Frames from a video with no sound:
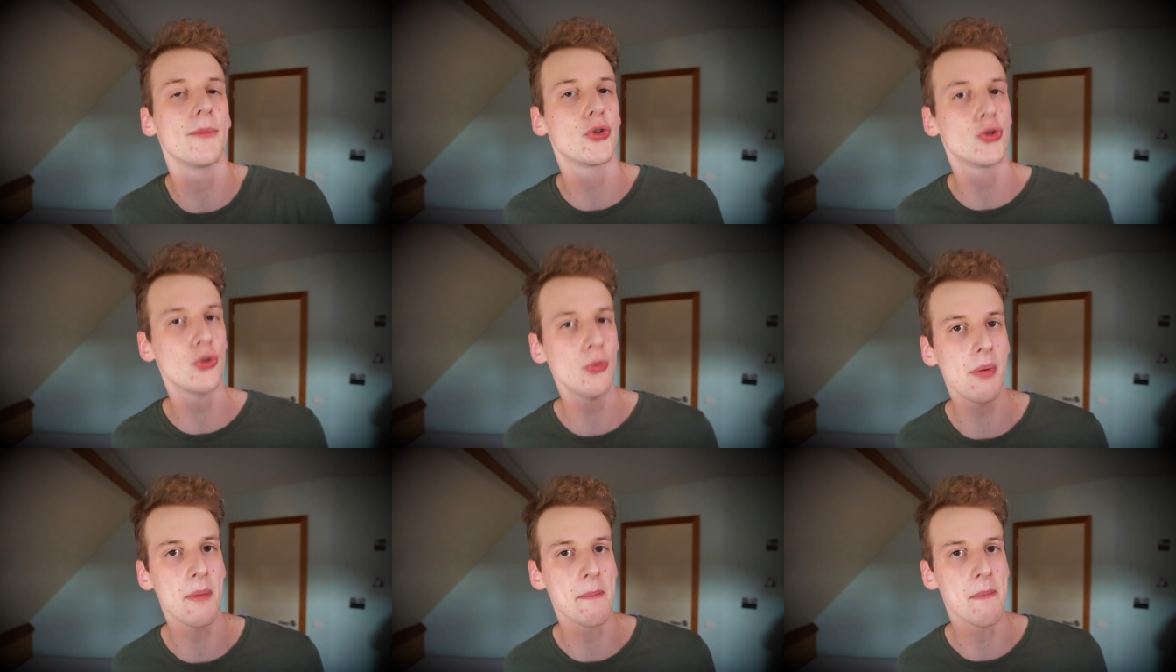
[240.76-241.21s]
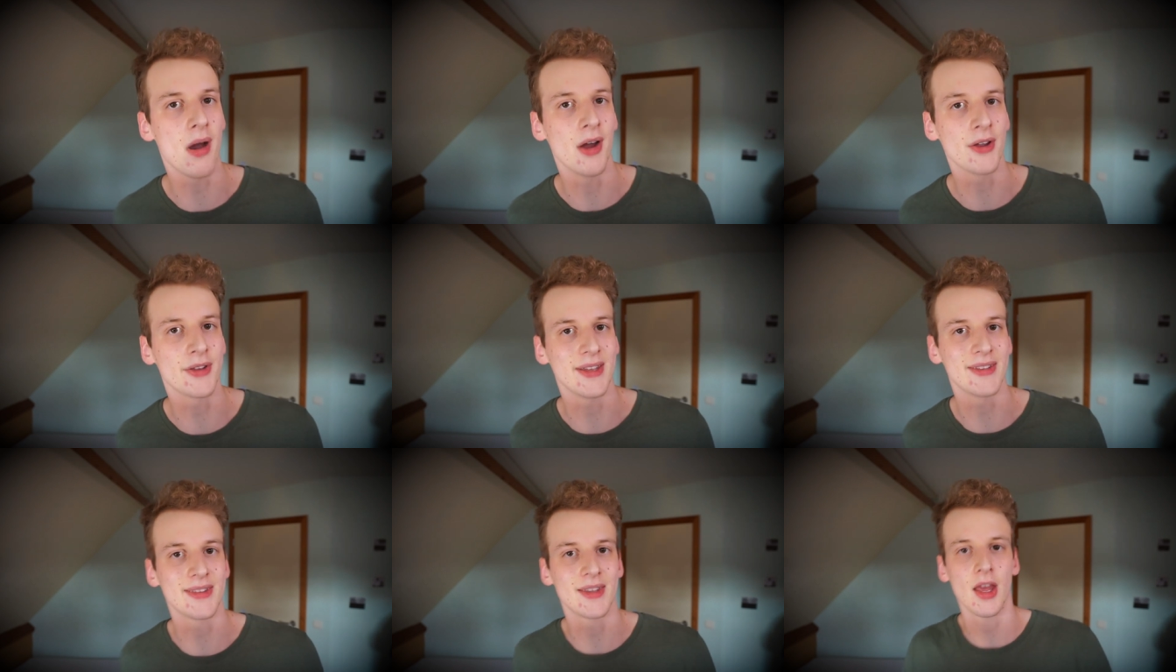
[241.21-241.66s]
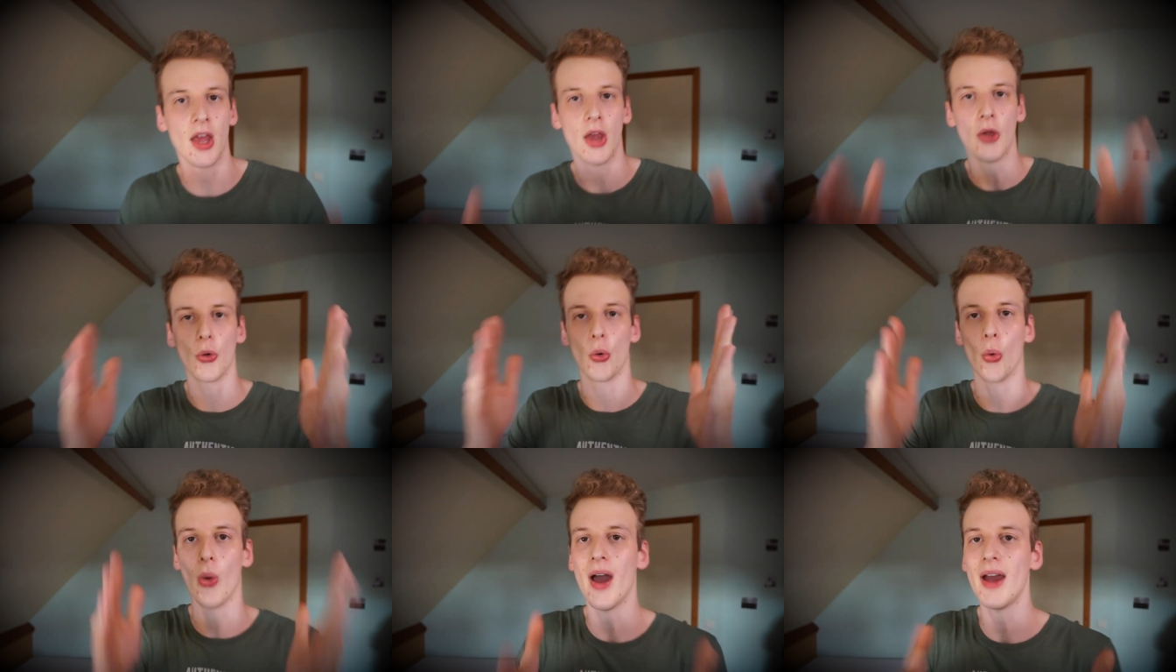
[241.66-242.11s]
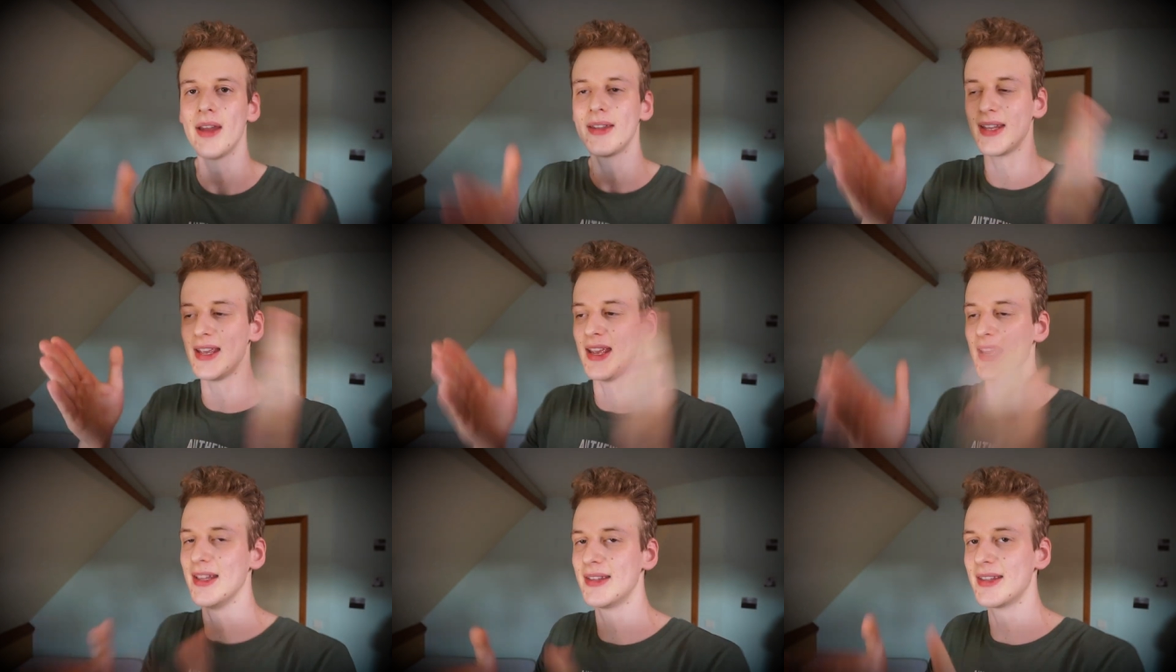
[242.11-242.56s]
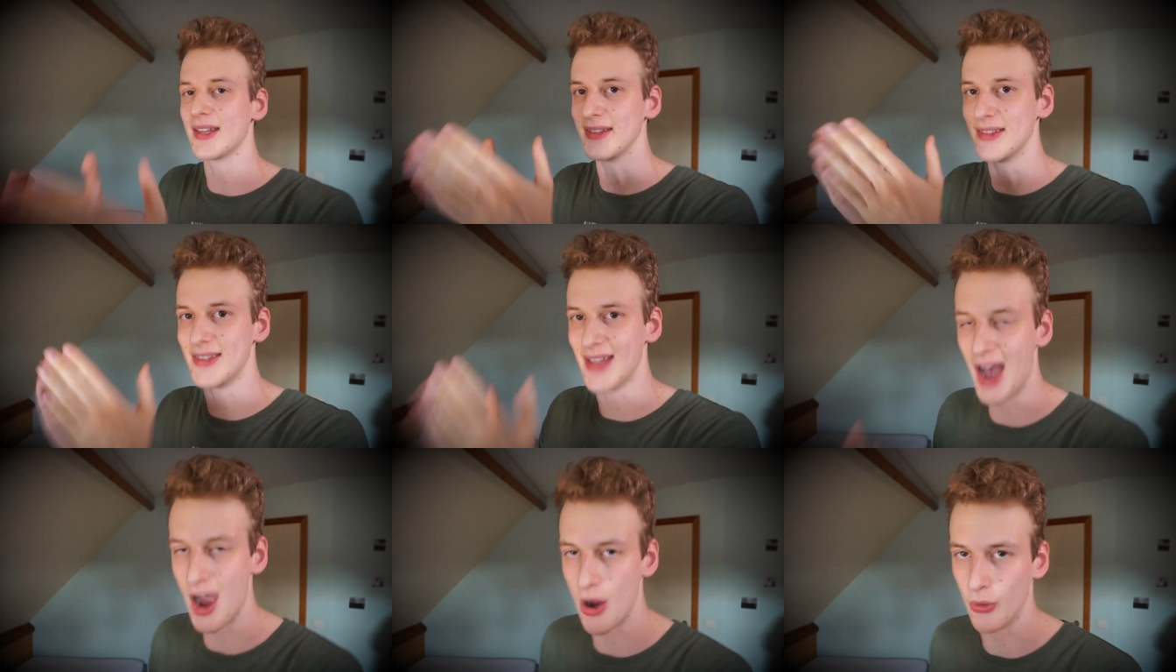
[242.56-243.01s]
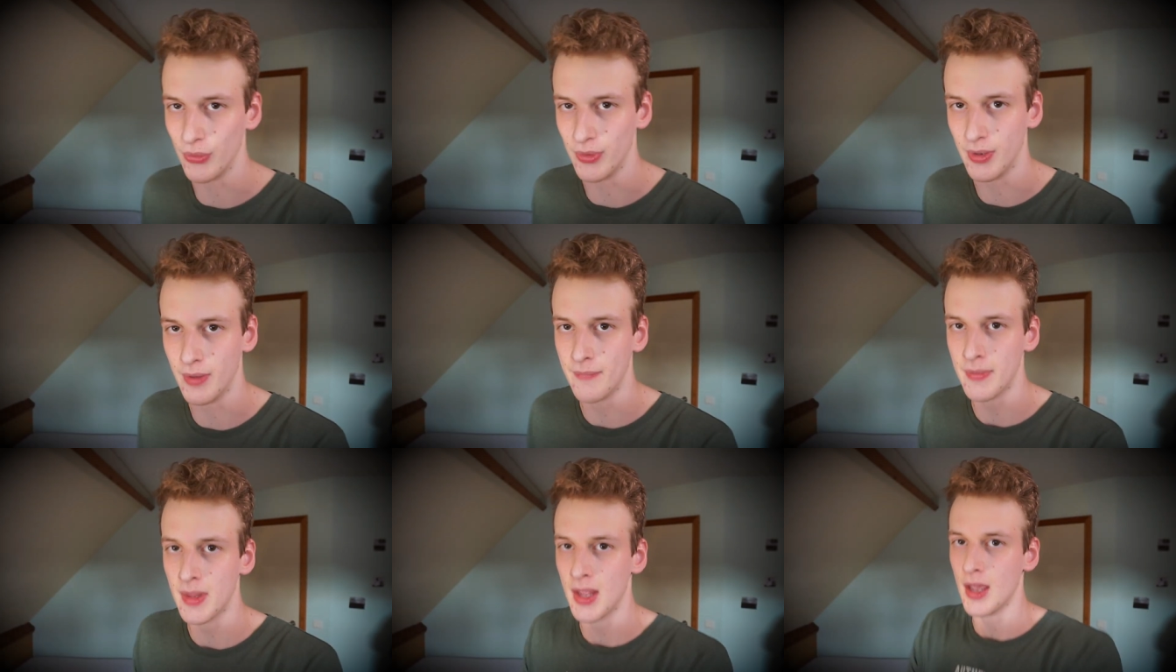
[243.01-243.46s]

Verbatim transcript: the supermarket? Write it down.